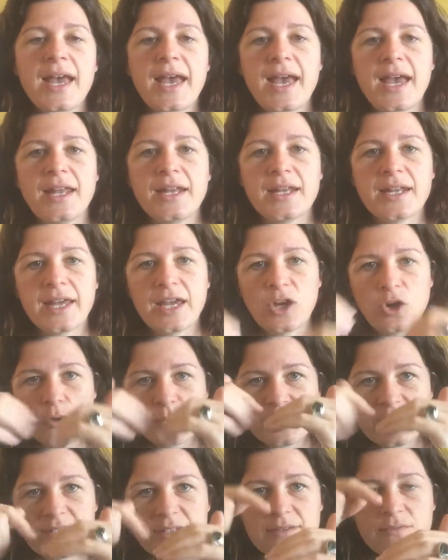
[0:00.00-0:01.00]
And it
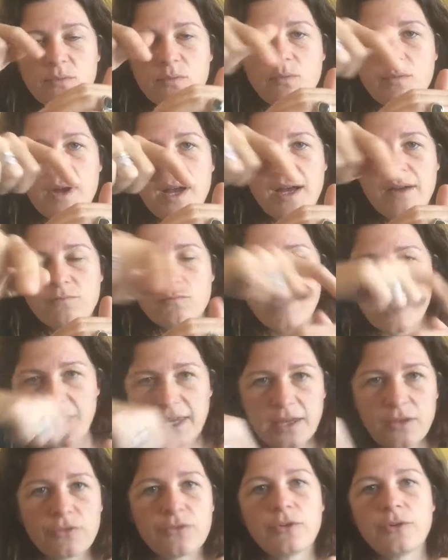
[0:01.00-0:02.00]
helps,
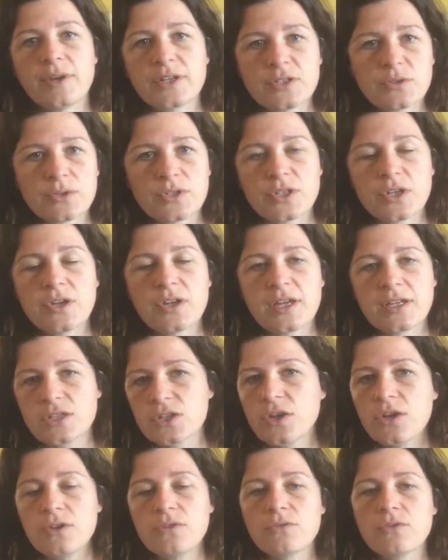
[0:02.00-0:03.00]
running it through into an
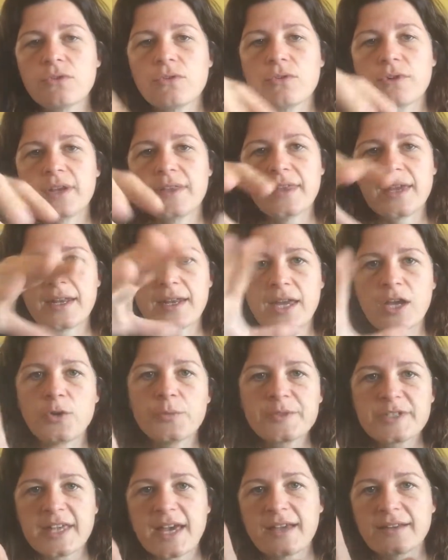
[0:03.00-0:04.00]
internal corner then
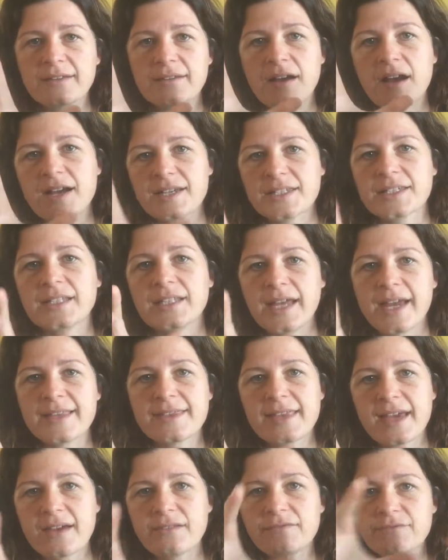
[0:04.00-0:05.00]
helps that
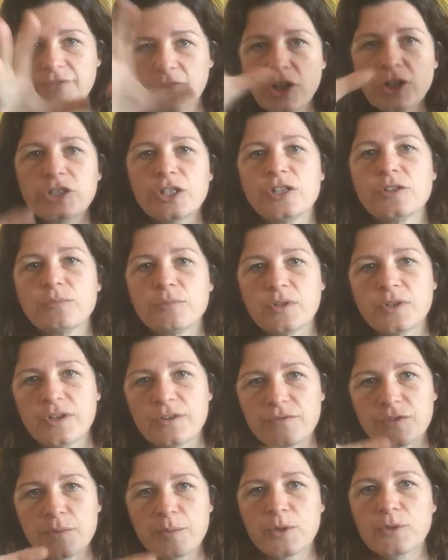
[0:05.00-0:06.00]
isolate that volume
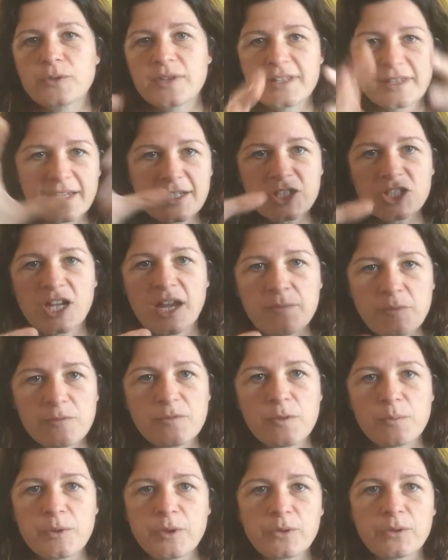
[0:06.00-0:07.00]
of the building, that shape
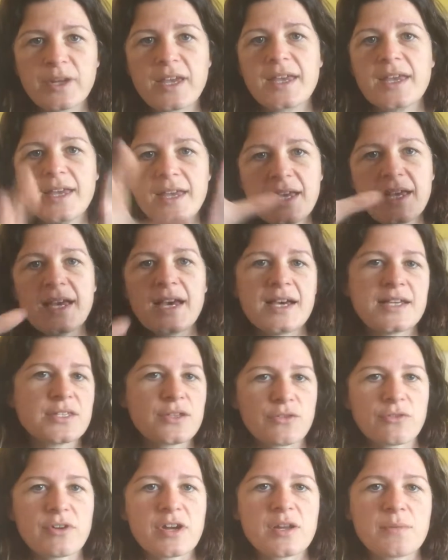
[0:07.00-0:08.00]
of the building as
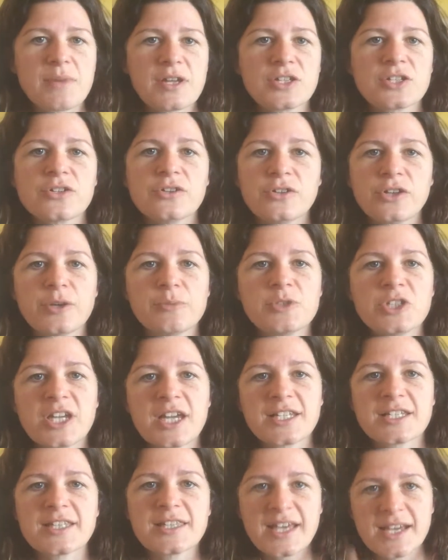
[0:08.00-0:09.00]
a three-dimensional
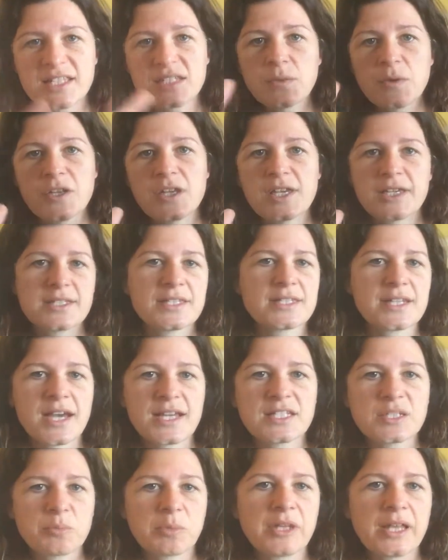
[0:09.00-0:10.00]
object. And that's when you can
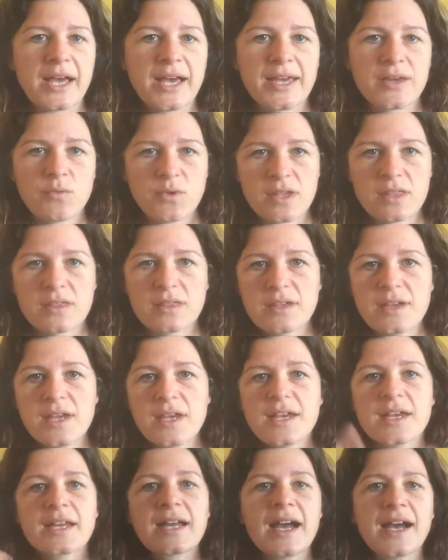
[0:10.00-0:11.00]
start to play with
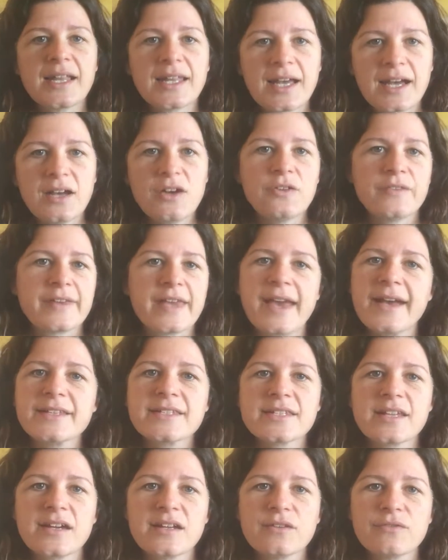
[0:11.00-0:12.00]
colour on the
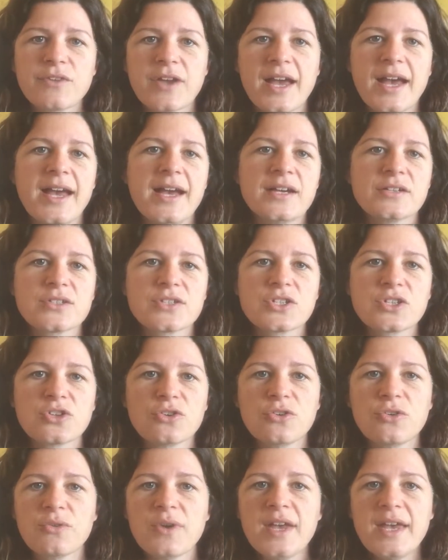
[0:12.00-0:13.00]
outside of your house
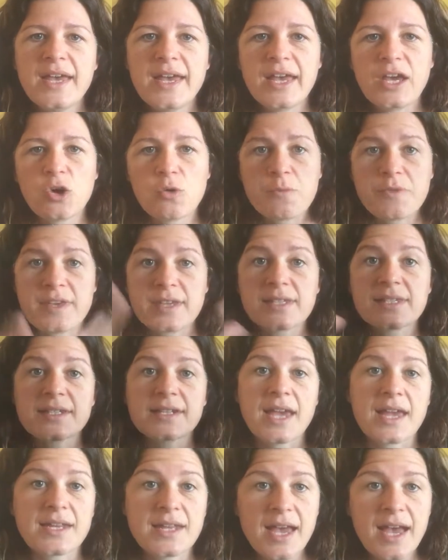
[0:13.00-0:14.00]
to help things
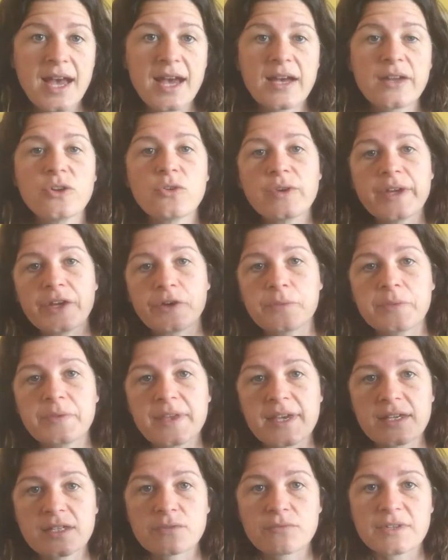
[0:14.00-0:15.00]
stand out or help
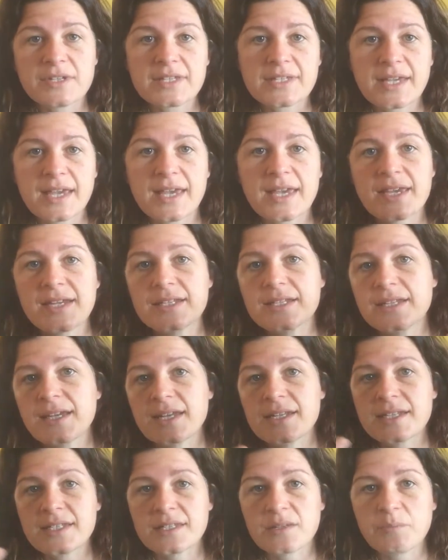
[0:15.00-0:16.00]
things recede
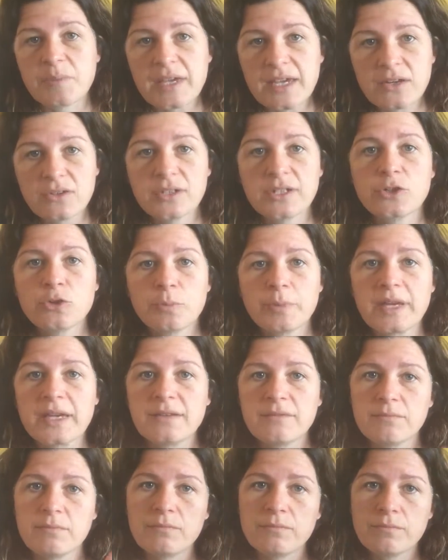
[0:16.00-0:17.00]
and disappear a little
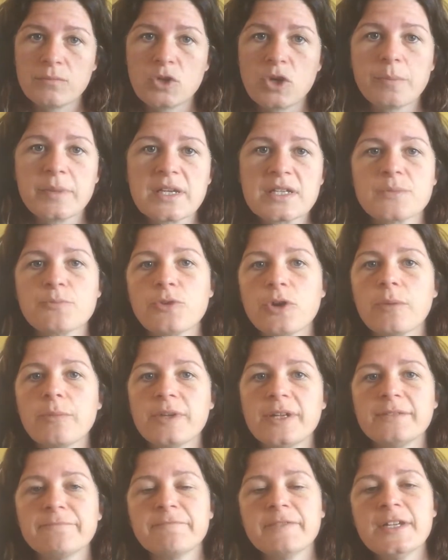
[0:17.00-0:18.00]
bit and not be as
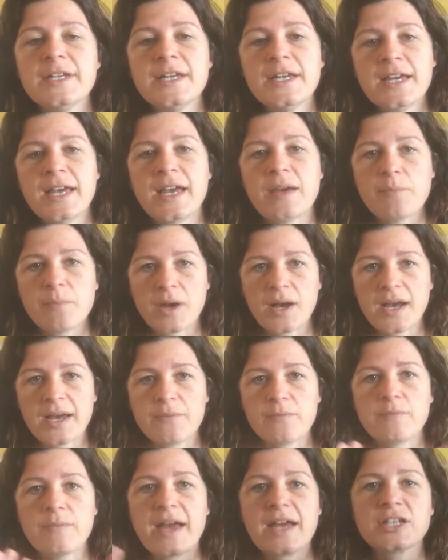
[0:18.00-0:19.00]
prominent. And
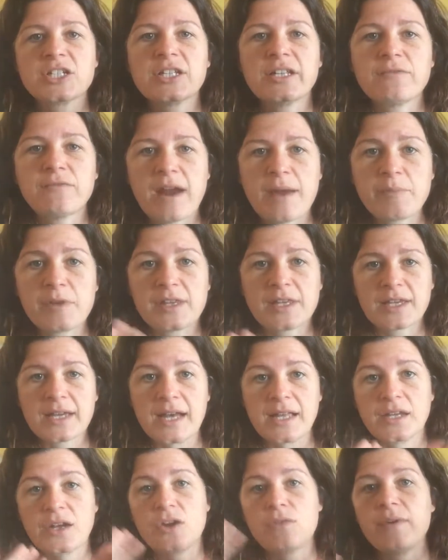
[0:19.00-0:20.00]
by actually wrapping the
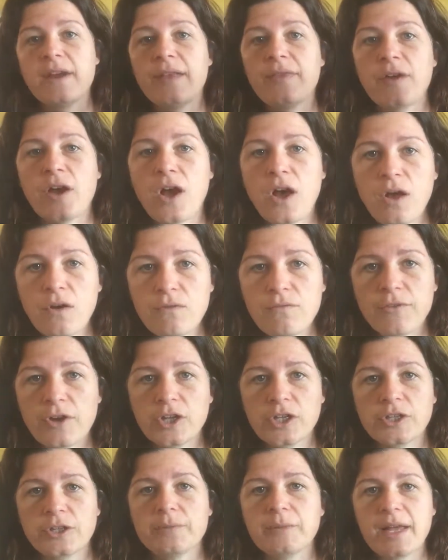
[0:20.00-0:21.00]
colour around the whole
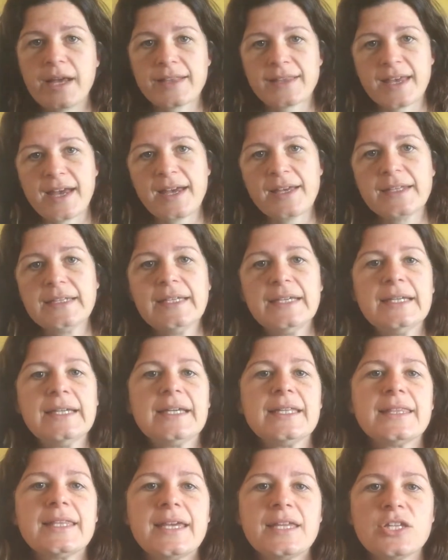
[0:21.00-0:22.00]
volume like that,
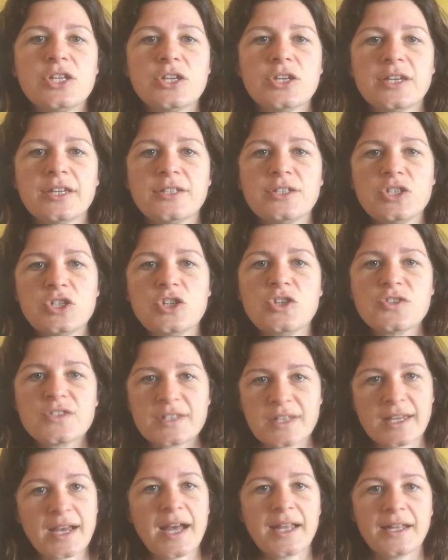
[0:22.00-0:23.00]
then you can
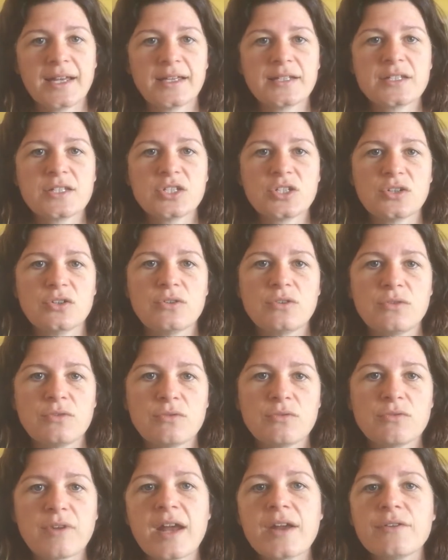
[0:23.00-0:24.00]
use the colour to
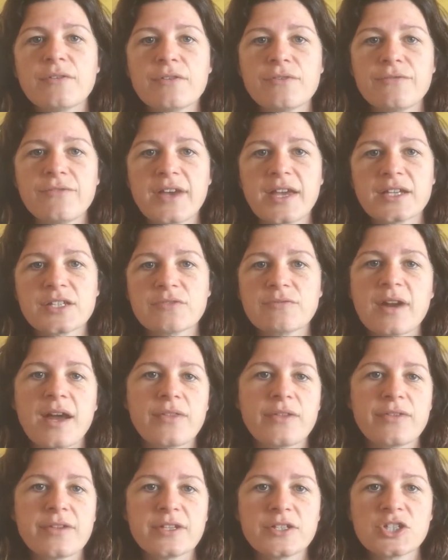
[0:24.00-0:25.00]
greater effect
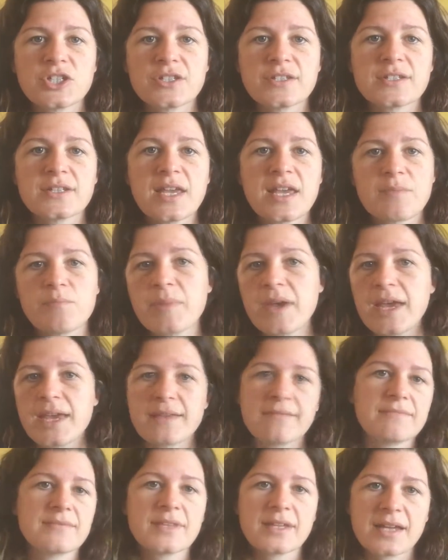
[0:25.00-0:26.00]
rather than just it
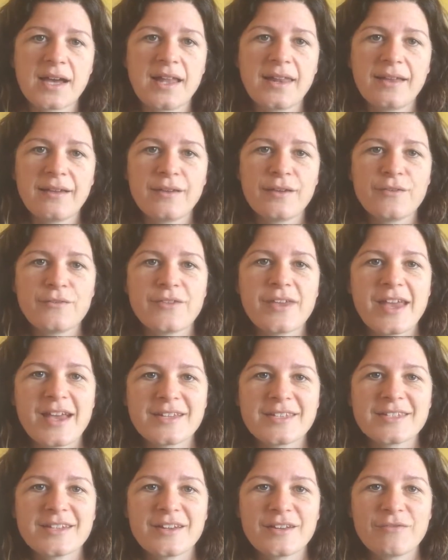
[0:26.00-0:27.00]
being the colour of the
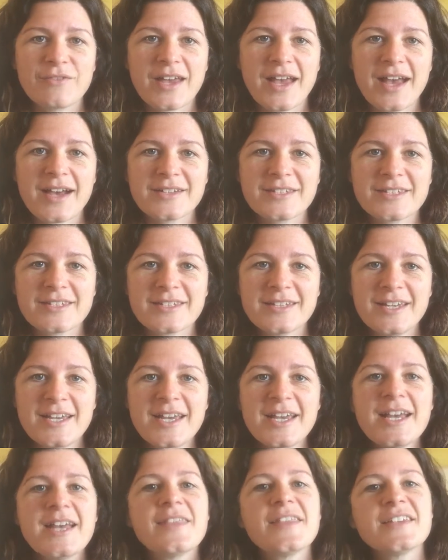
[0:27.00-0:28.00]
outside of your house.
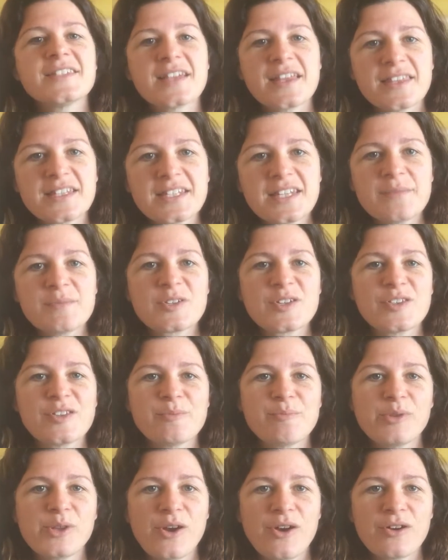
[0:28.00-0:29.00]
There's other tips on
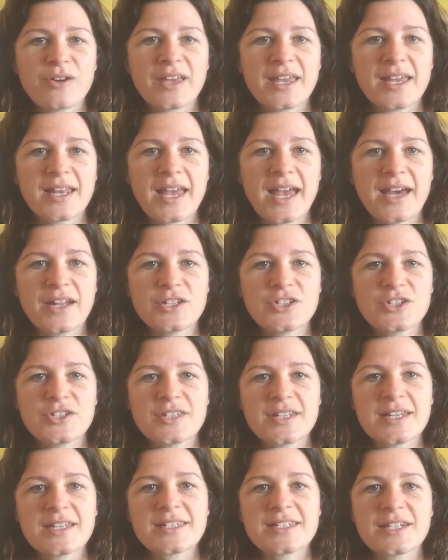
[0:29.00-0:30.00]
the blog in how to
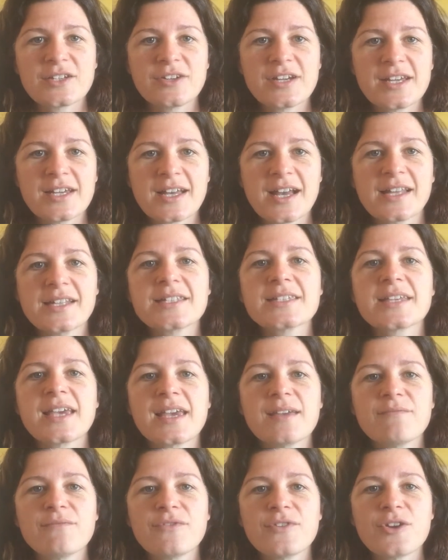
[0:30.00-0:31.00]
choose an exterior colour
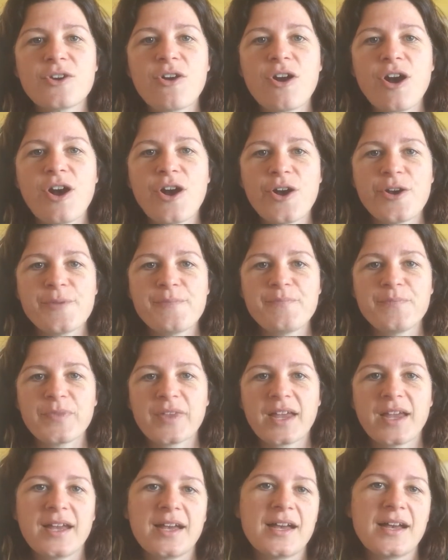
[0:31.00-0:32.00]
scheme for your home
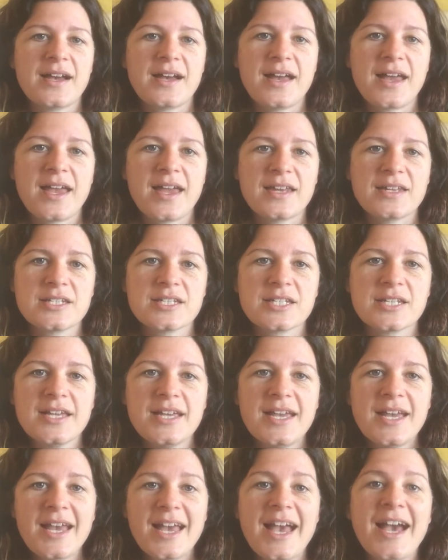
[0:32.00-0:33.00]
and
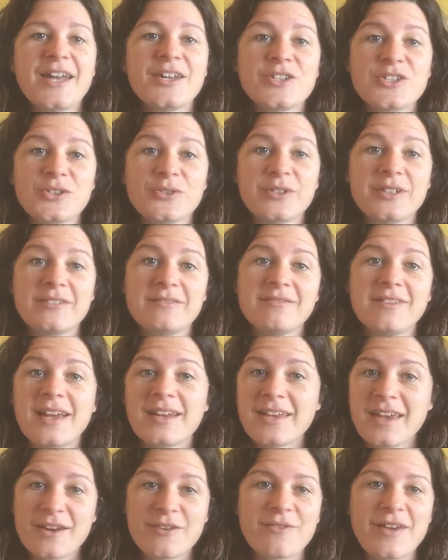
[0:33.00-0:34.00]
how to do it
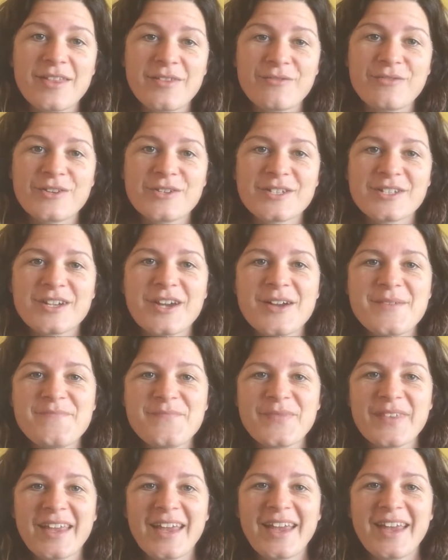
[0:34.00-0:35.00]
and get it right the first
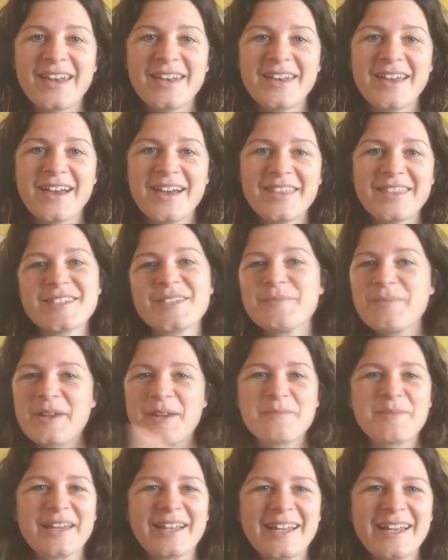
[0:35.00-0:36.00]
time. And this has
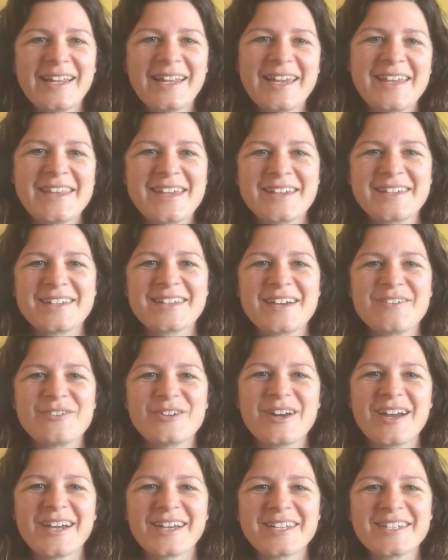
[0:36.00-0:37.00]
been Amelia Lee, the
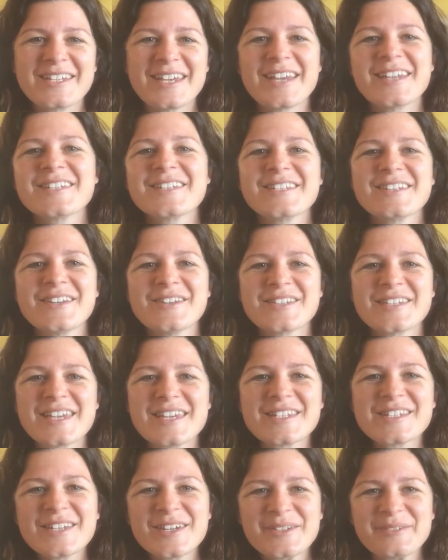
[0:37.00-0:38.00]
Undercover Architect. I'll see
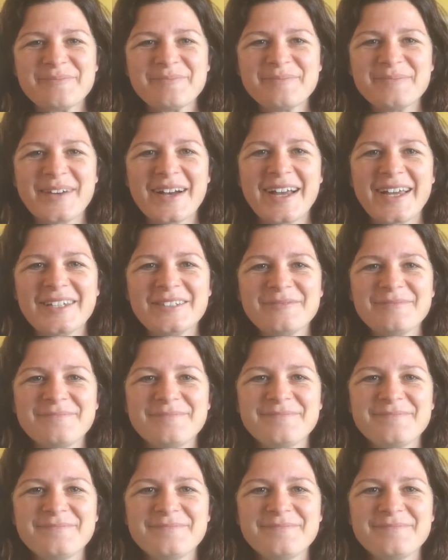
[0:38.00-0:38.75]
you soon. Bye.